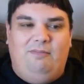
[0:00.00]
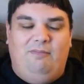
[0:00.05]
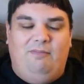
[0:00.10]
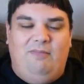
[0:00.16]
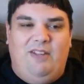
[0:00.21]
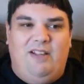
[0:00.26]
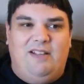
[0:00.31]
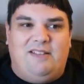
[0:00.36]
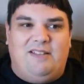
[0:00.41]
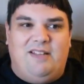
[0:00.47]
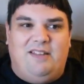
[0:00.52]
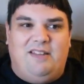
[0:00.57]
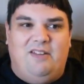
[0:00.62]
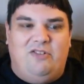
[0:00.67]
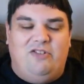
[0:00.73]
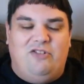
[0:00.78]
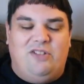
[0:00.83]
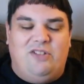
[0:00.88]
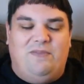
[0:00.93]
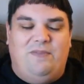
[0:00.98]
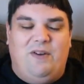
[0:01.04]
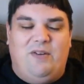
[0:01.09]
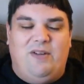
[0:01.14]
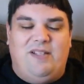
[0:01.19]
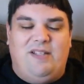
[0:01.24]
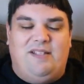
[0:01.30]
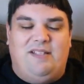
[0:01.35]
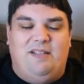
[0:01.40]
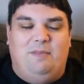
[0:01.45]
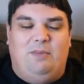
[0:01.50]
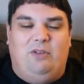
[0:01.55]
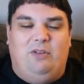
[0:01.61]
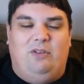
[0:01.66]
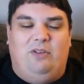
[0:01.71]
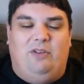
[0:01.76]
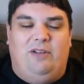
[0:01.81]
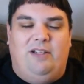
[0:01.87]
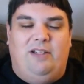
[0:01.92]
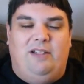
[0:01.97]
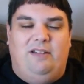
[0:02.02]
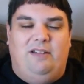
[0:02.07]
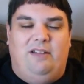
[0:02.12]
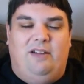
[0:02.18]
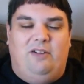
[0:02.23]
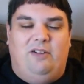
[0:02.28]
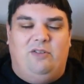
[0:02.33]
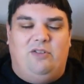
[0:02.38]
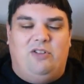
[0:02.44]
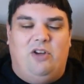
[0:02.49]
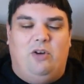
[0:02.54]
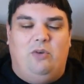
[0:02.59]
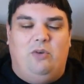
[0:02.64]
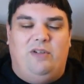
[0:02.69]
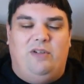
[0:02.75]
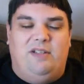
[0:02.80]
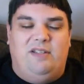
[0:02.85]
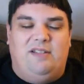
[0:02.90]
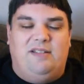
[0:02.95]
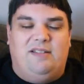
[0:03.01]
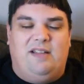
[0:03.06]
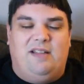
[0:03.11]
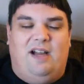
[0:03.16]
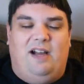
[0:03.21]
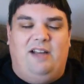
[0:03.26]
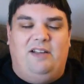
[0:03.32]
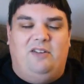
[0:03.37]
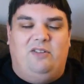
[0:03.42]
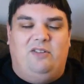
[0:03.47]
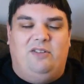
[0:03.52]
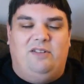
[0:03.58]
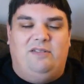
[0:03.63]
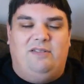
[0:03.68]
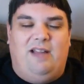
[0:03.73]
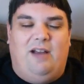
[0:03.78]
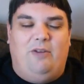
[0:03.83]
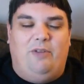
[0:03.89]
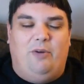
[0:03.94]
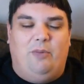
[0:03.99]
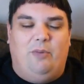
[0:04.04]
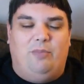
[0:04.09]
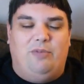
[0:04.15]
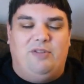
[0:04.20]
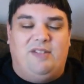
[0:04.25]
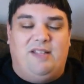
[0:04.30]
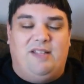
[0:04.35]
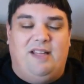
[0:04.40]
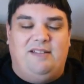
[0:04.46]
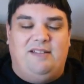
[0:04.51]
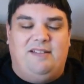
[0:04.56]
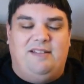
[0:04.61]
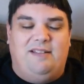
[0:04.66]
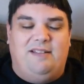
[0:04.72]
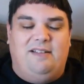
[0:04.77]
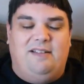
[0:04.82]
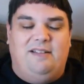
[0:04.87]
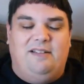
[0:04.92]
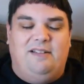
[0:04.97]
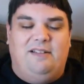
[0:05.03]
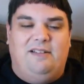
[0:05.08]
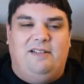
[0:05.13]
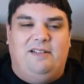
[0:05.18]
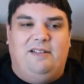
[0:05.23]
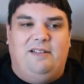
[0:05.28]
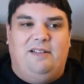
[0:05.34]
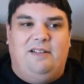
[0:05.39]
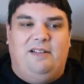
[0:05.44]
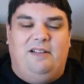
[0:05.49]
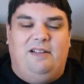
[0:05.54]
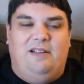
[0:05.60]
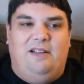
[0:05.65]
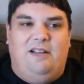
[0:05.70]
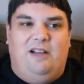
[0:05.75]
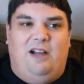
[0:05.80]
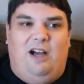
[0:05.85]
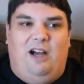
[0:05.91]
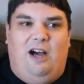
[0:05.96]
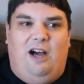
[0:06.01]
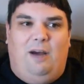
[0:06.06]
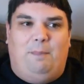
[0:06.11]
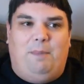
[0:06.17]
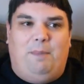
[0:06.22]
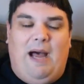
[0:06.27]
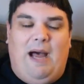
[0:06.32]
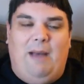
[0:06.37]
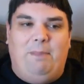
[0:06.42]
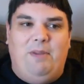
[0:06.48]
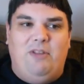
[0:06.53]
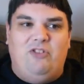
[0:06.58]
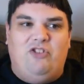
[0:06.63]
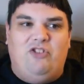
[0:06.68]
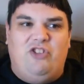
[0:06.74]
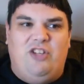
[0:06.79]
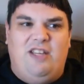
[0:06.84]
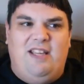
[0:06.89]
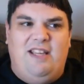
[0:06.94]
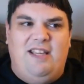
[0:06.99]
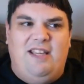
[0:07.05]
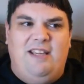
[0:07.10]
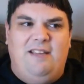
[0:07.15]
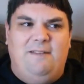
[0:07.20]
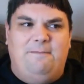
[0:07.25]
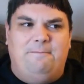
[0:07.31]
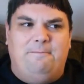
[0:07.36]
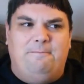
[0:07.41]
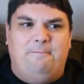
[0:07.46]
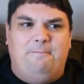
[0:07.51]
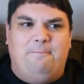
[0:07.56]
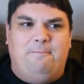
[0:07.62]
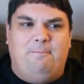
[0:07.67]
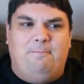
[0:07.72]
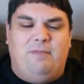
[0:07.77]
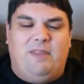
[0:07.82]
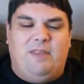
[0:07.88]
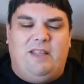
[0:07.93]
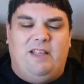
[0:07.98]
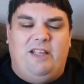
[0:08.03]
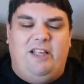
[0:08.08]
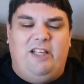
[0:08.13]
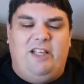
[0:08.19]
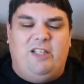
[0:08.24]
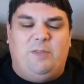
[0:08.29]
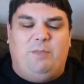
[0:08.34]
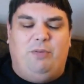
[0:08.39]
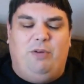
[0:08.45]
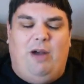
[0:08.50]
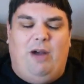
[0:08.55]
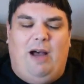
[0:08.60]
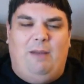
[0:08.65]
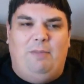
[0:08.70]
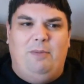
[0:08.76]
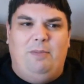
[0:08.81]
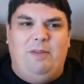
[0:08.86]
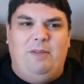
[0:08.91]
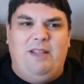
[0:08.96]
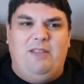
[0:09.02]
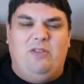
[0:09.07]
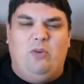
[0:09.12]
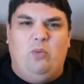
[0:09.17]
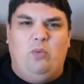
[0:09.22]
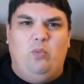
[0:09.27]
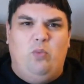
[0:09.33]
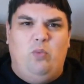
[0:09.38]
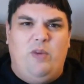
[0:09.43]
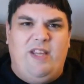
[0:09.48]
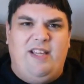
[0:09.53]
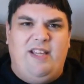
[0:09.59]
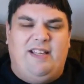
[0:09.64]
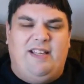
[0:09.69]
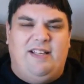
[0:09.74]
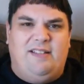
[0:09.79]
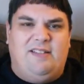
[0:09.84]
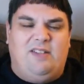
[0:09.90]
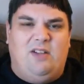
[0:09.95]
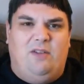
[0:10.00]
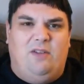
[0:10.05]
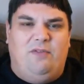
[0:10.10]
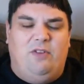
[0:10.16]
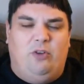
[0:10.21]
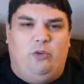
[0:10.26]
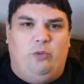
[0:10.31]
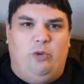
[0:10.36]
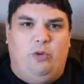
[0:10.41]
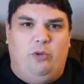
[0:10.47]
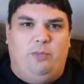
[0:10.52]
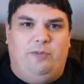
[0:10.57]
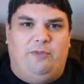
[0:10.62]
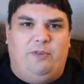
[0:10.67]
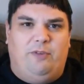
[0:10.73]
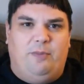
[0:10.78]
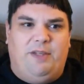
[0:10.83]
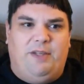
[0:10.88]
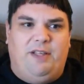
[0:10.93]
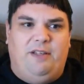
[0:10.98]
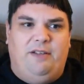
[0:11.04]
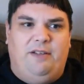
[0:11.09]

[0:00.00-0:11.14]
it's like they're just very similar in their tone and style and how they're presented. Uh, Papa G is probably the weakest of the group for me.